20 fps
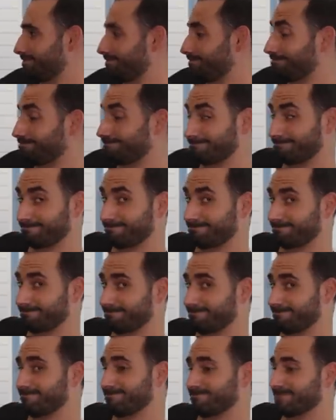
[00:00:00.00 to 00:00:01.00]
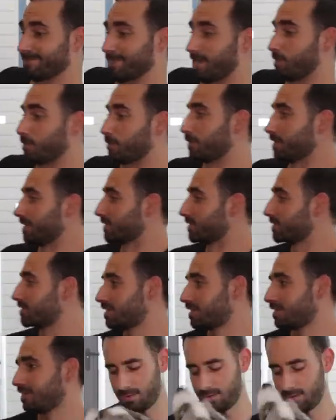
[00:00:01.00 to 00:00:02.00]
Holla at me. I
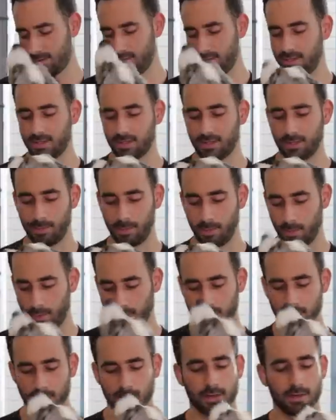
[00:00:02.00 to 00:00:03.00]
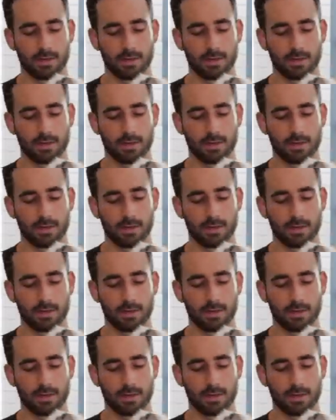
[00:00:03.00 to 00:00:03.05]
wish. You gonna let me work?